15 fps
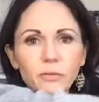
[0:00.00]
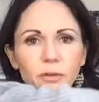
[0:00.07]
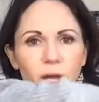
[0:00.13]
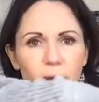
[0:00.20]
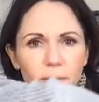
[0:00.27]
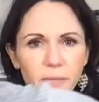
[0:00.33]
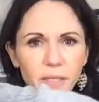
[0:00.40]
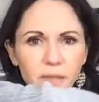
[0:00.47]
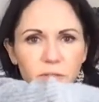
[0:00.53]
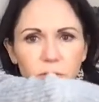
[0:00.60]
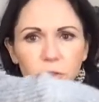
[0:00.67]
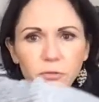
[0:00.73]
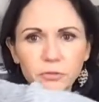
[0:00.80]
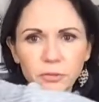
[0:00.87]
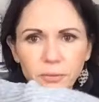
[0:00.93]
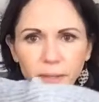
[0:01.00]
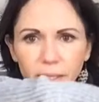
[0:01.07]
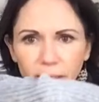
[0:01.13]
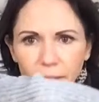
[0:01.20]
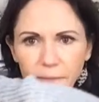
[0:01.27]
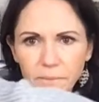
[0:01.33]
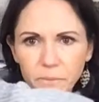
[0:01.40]
of hot mess. So you fit
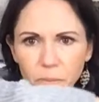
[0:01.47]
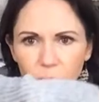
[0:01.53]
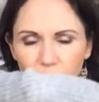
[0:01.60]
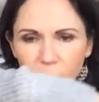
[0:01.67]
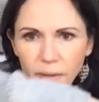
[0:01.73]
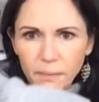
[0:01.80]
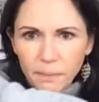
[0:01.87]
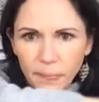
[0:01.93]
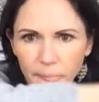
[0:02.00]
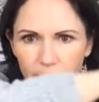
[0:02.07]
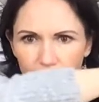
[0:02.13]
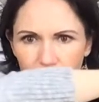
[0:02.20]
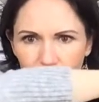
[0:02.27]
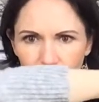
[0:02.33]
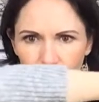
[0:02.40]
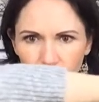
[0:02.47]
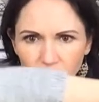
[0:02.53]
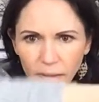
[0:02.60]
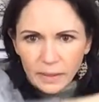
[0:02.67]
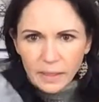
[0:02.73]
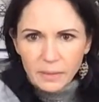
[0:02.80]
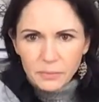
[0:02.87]
right in.
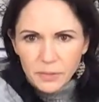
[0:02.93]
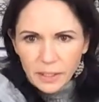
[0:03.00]
Kim,